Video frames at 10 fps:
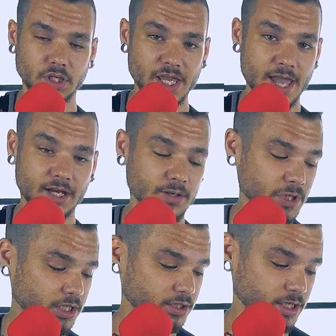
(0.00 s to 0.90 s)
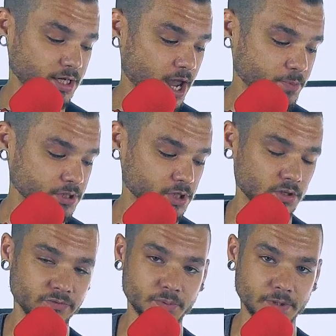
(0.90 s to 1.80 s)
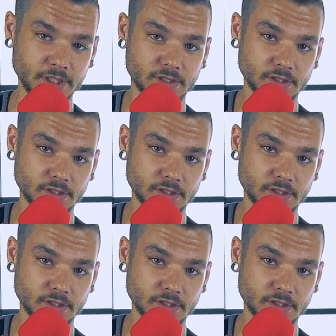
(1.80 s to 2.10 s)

And I mean, it happens all over the place.